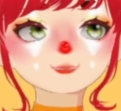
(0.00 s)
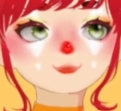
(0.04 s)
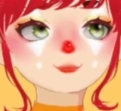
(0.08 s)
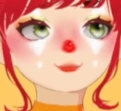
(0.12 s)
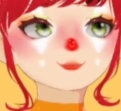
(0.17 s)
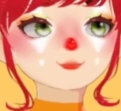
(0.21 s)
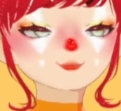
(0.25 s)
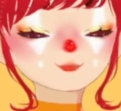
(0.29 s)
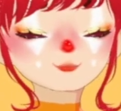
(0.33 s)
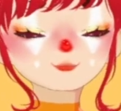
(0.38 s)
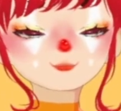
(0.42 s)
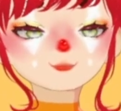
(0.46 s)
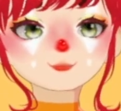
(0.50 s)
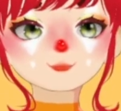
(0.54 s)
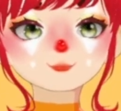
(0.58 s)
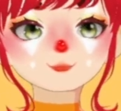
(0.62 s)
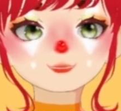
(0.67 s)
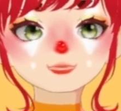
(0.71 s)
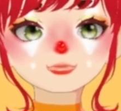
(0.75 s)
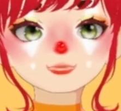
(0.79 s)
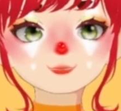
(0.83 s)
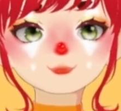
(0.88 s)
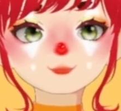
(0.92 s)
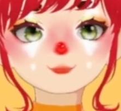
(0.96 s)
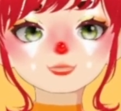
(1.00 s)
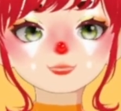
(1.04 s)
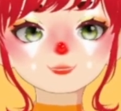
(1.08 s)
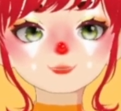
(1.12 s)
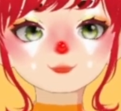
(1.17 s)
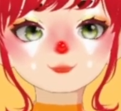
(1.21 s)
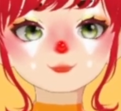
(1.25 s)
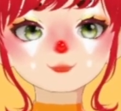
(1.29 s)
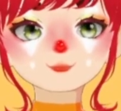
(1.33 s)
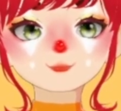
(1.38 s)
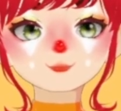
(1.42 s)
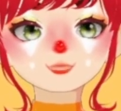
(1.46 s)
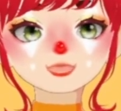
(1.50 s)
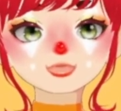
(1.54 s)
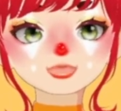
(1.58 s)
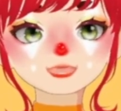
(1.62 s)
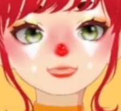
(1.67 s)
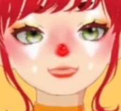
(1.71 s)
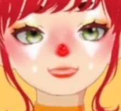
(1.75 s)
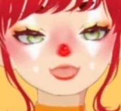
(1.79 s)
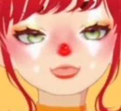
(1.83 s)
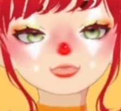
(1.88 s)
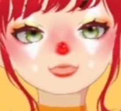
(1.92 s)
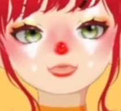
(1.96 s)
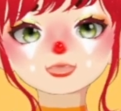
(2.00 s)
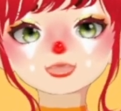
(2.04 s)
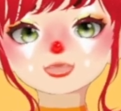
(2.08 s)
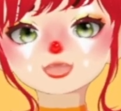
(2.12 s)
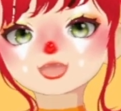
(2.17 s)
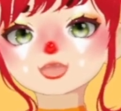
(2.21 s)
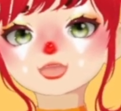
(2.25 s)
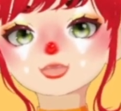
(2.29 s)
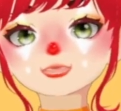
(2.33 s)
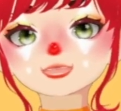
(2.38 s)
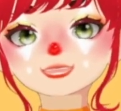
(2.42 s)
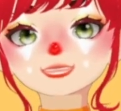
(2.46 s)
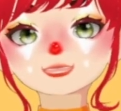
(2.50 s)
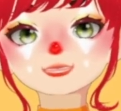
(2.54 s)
the big one. Sabrina Carpenter,